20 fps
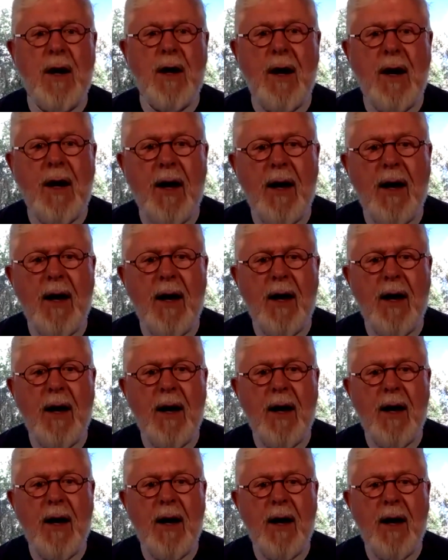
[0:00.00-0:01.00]

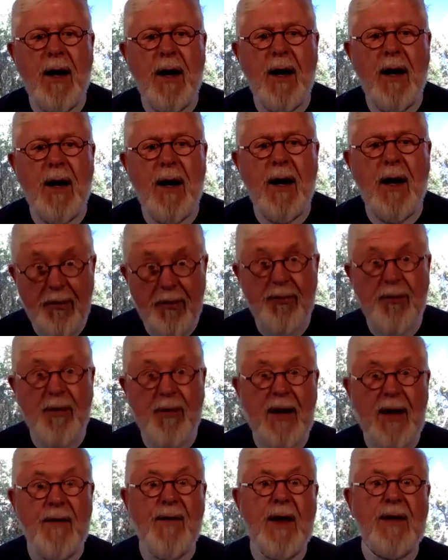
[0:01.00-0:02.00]
every month.
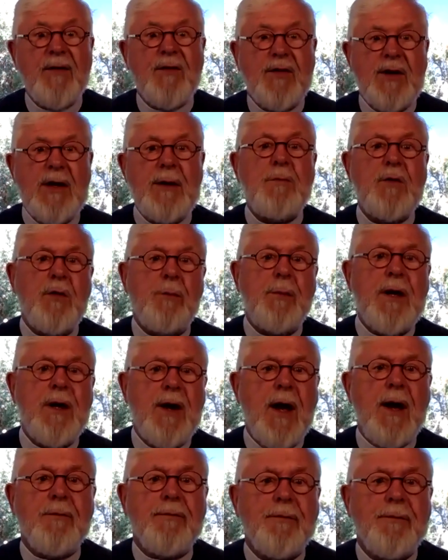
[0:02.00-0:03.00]
And that seemed to be
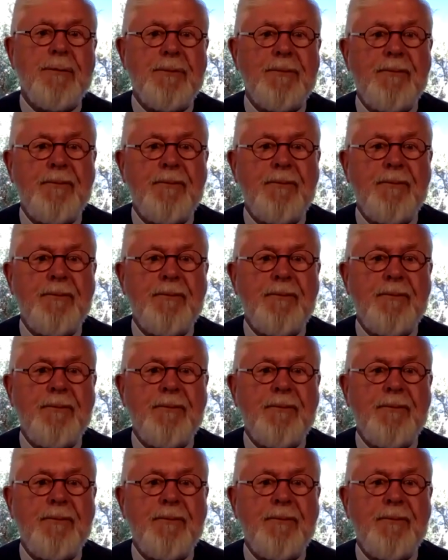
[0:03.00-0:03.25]
enough.